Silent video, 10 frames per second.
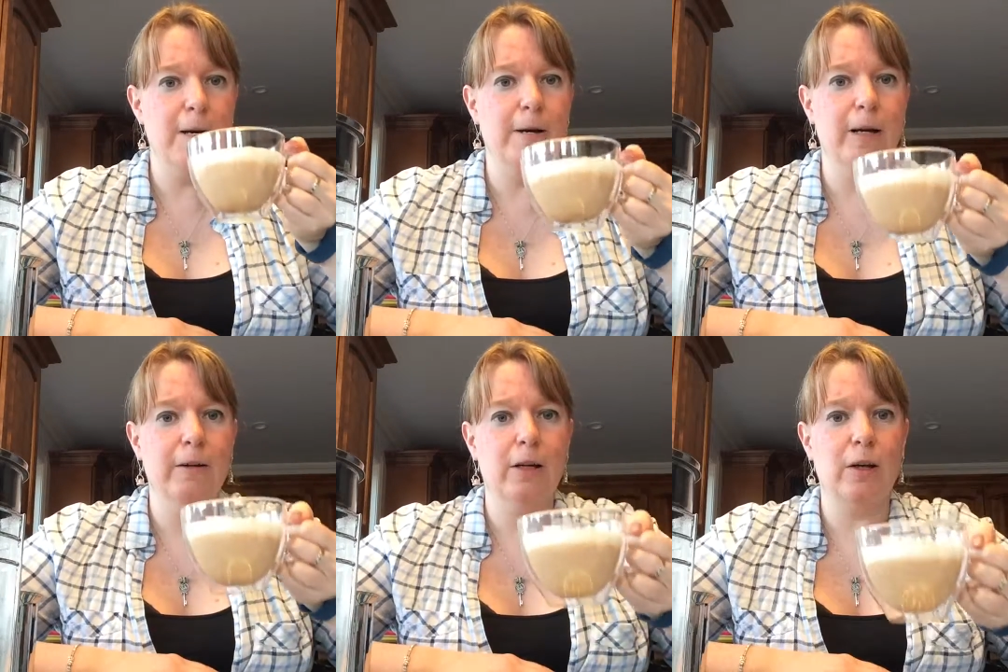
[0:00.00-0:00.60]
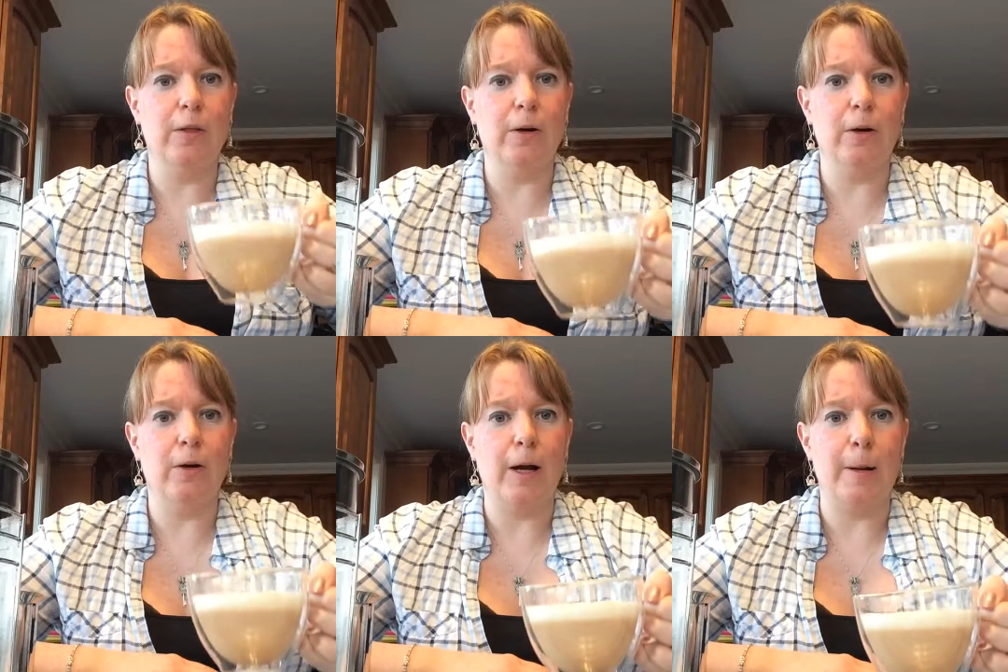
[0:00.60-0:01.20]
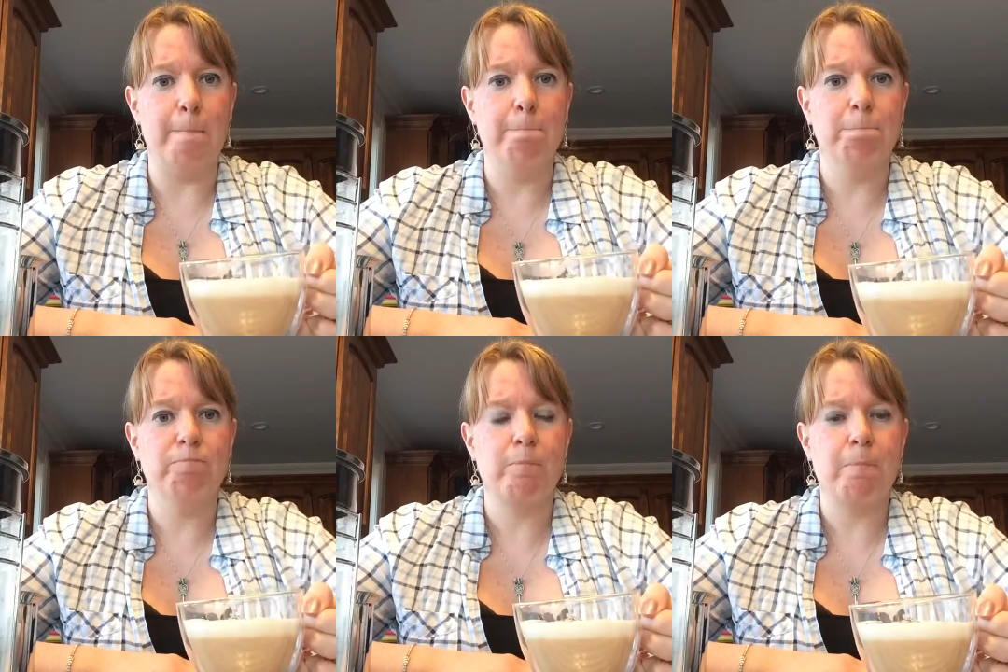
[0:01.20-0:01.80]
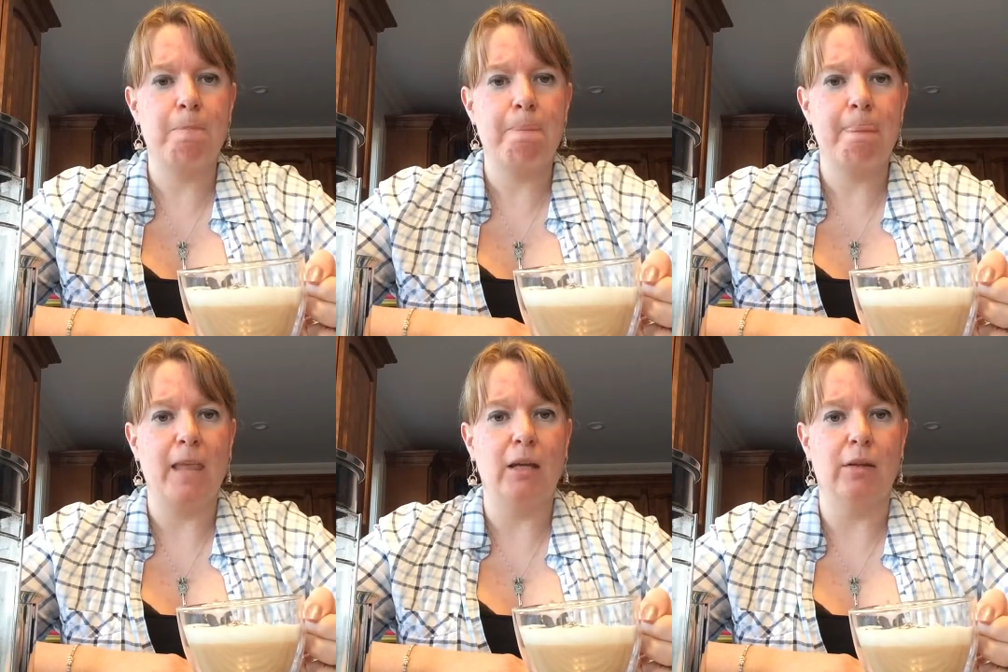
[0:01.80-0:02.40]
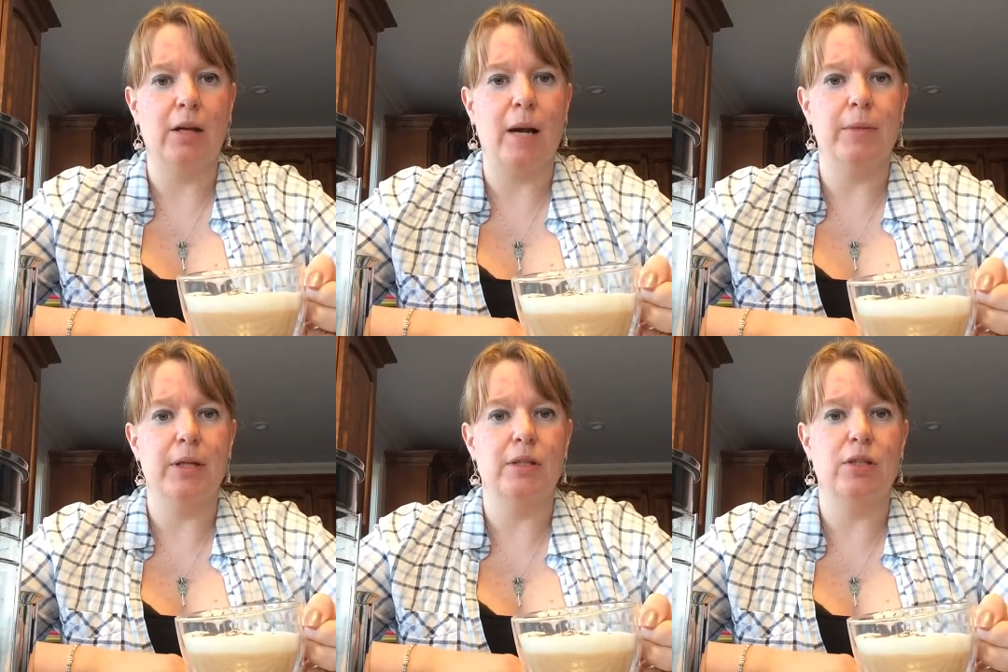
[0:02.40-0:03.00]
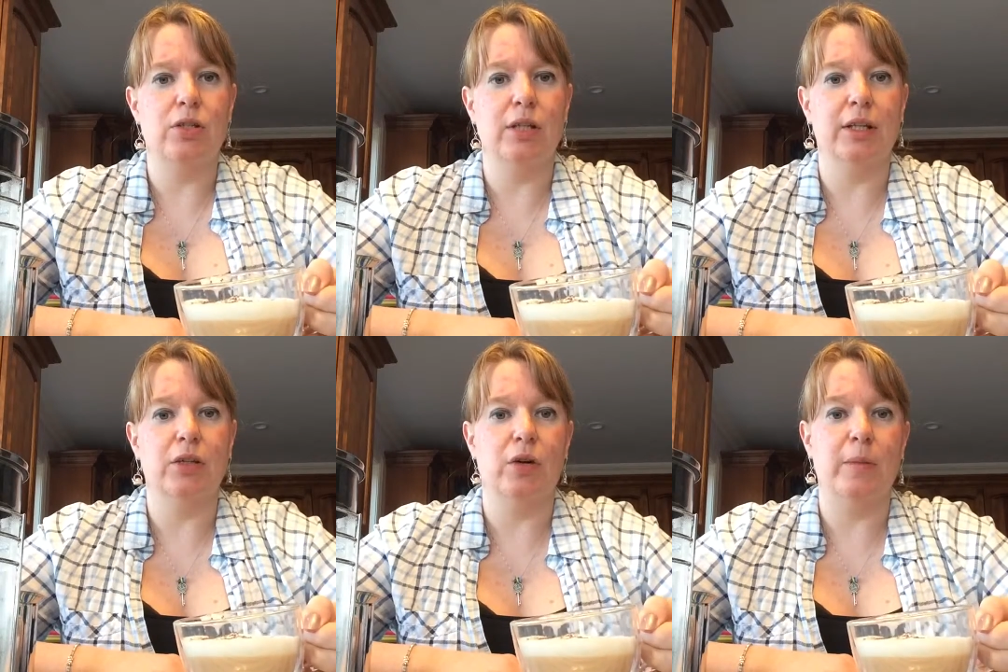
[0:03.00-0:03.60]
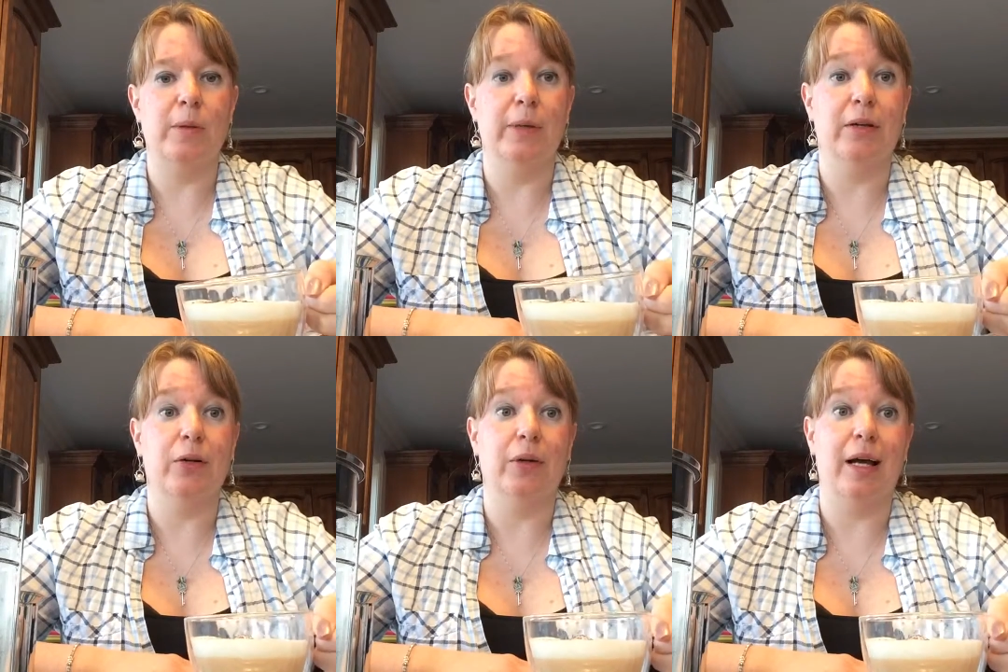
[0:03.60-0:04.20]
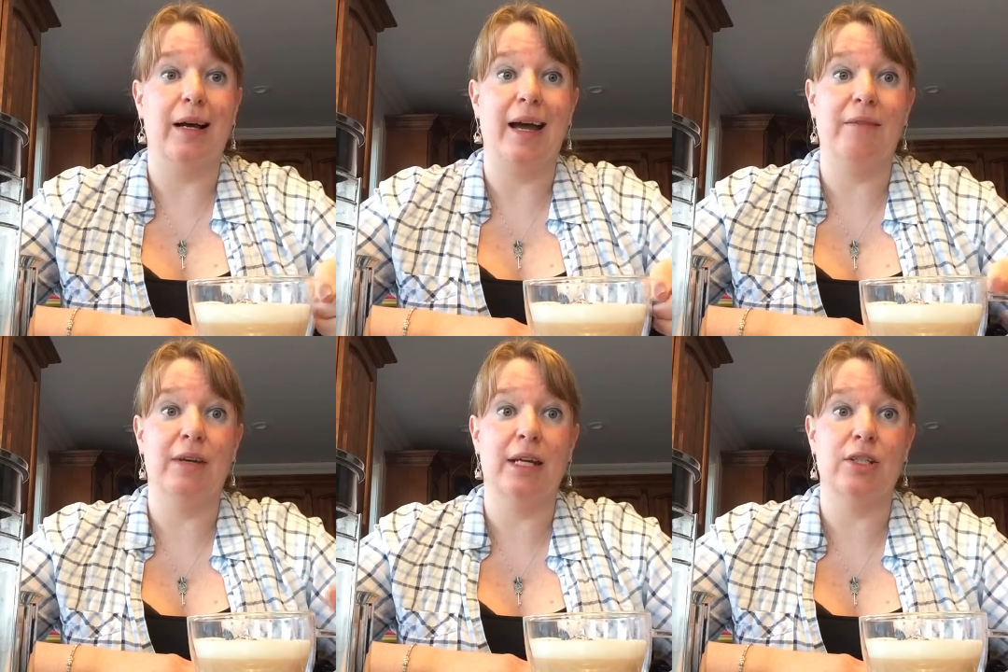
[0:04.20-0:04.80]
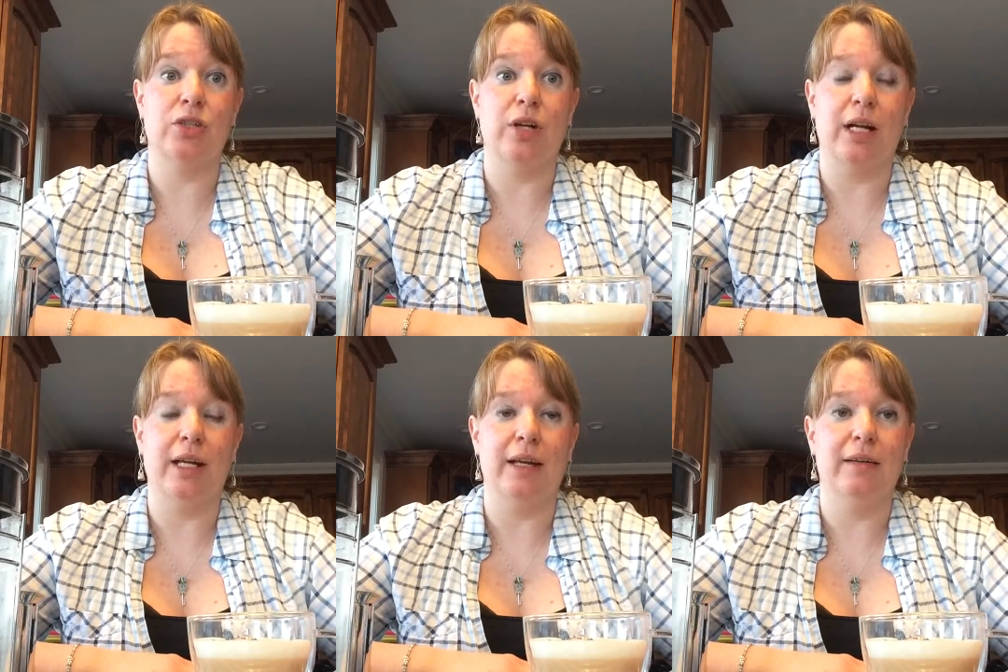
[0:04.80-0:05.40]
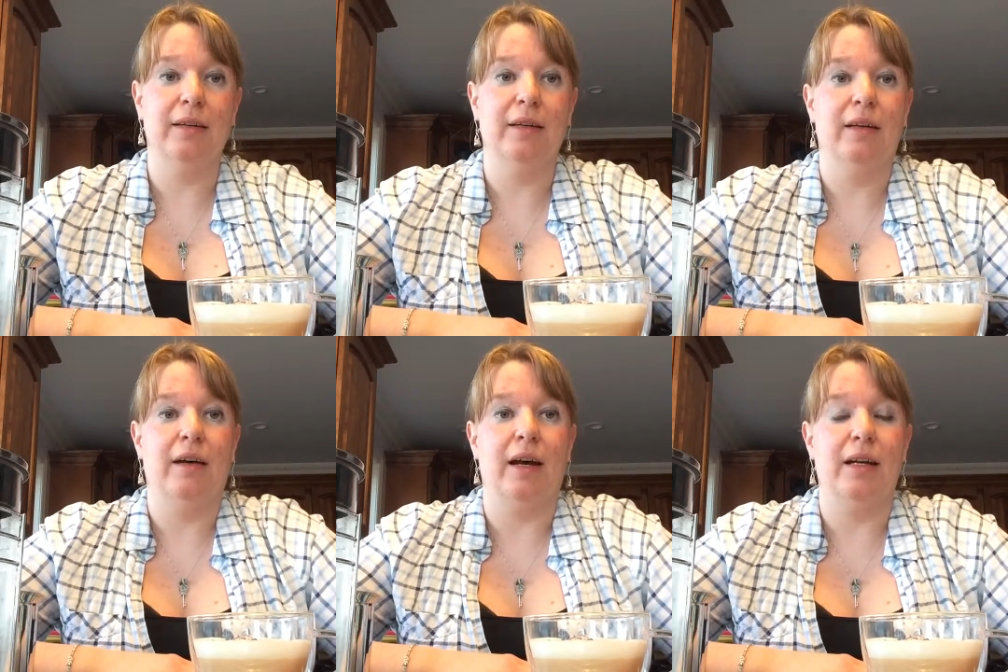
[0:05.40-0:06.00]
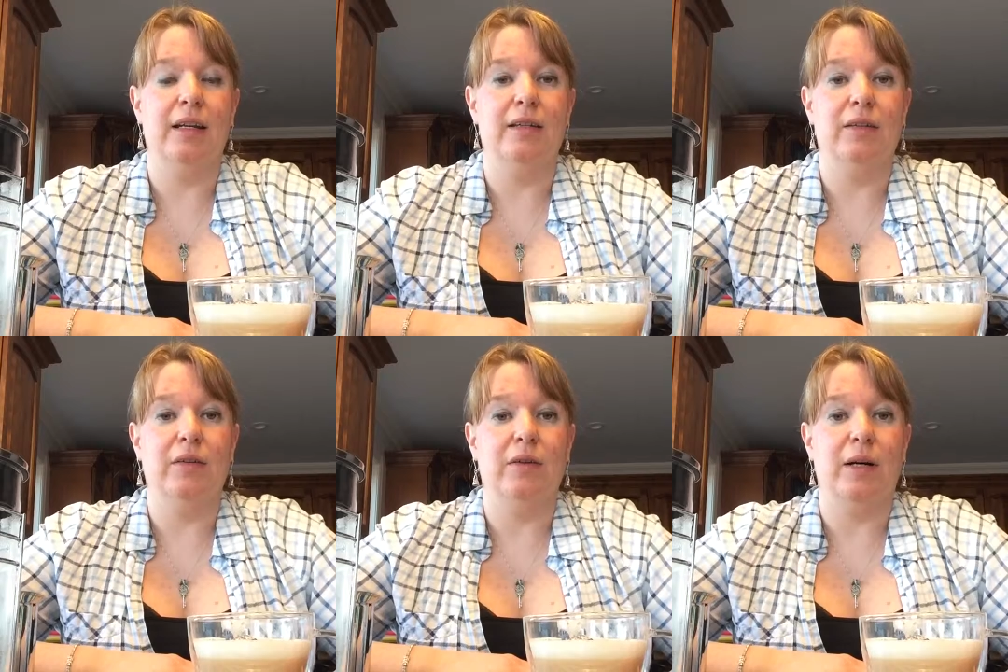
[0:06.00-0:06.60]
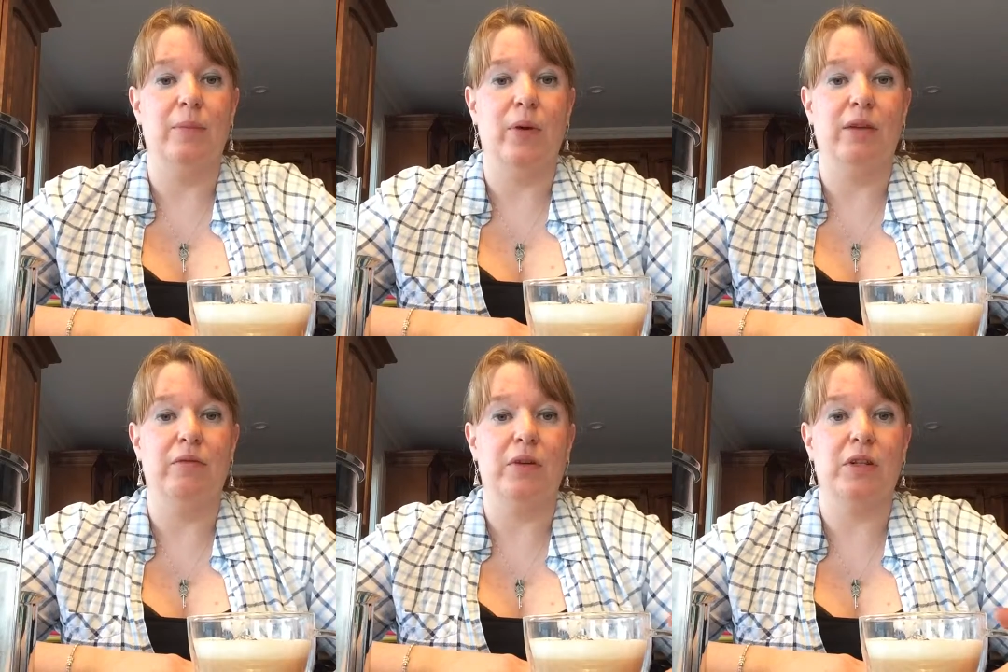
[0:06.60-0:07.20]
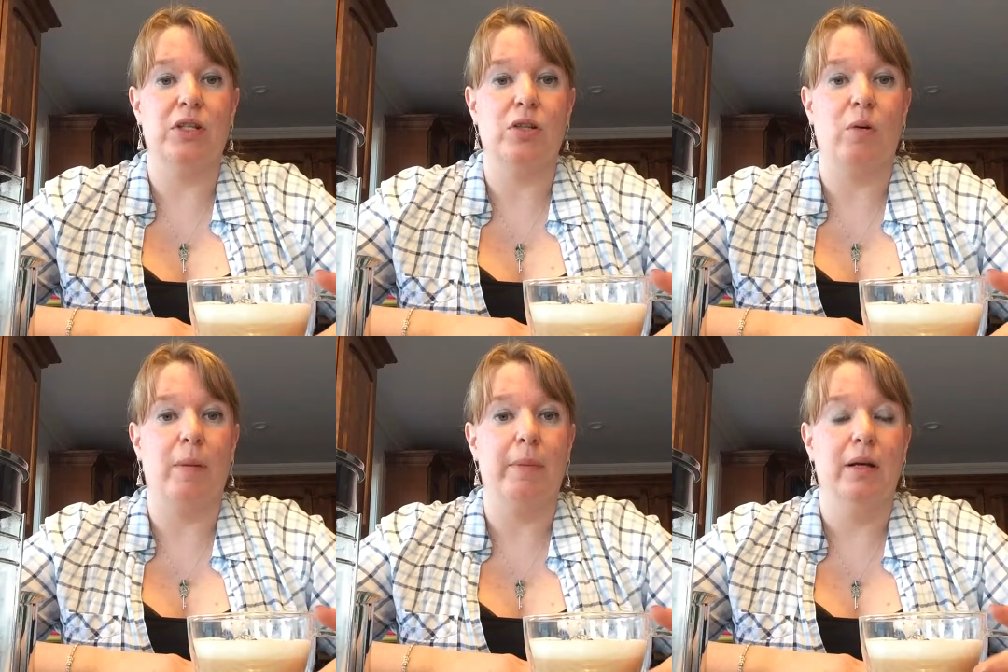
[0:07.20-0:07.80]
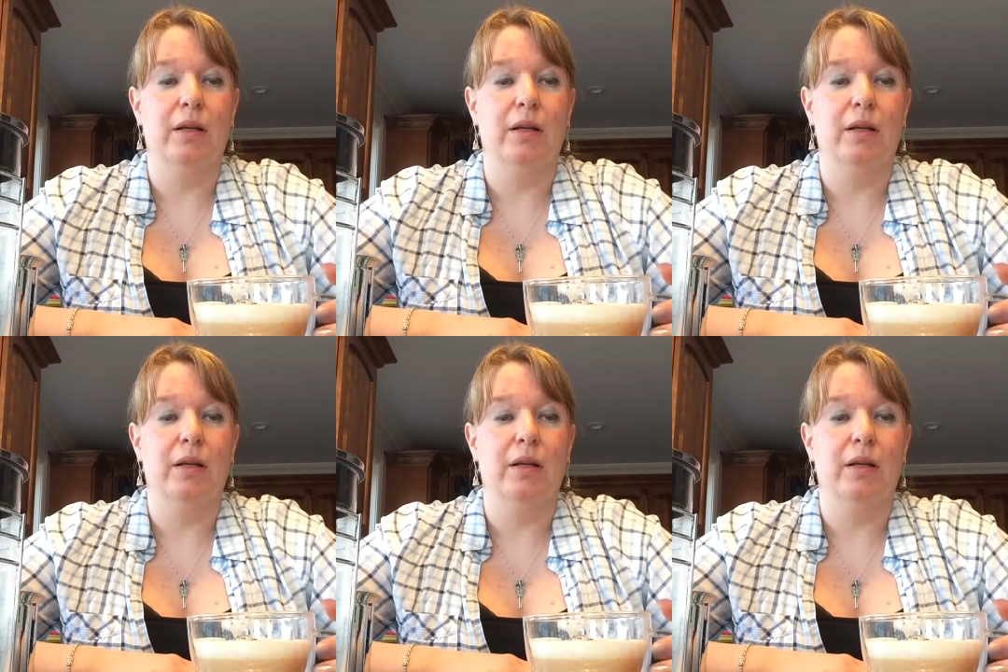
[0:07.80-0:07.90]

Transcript: I had another um, another comment there says, do you like the creamy milk oolong? I haven't actually tried it yet. I need to. I'm waiting for it to show up.